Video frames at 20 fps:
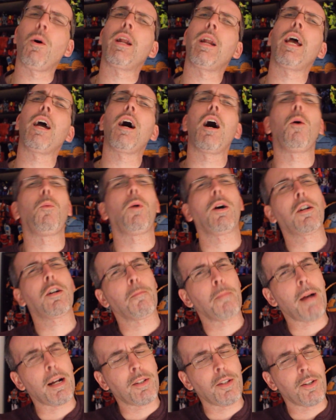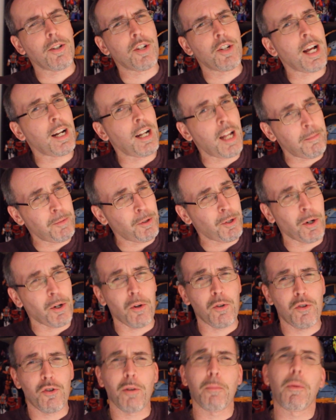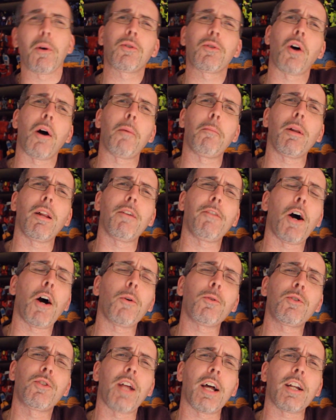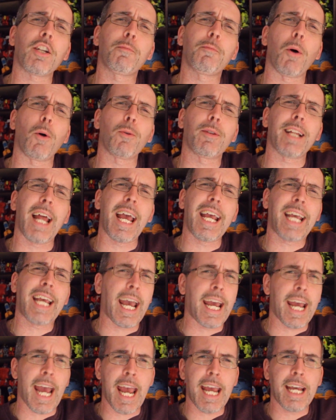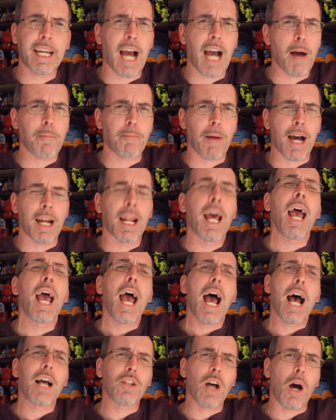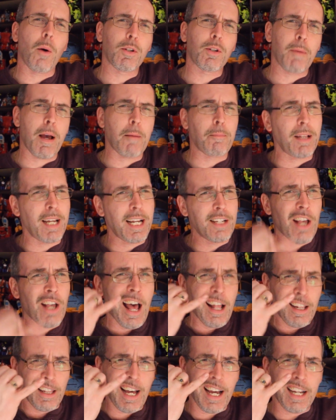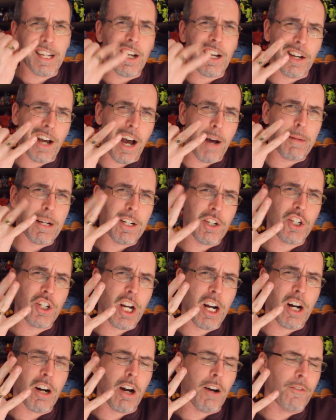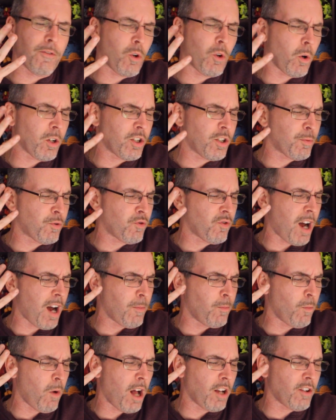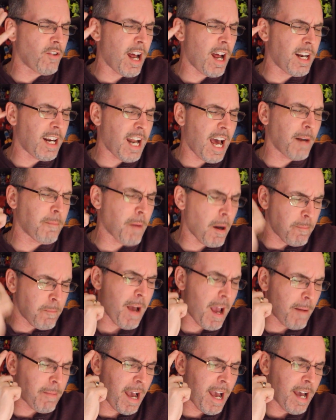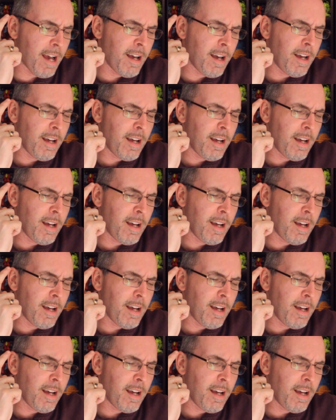everyone, hey all, welcome back to the channel. I'm your host, your most humble of hosts, Dennis Moulton, aka Gotbot. As always, man, please like, comment, share, of course, subscribe, and while you're at it, loud them up, baby.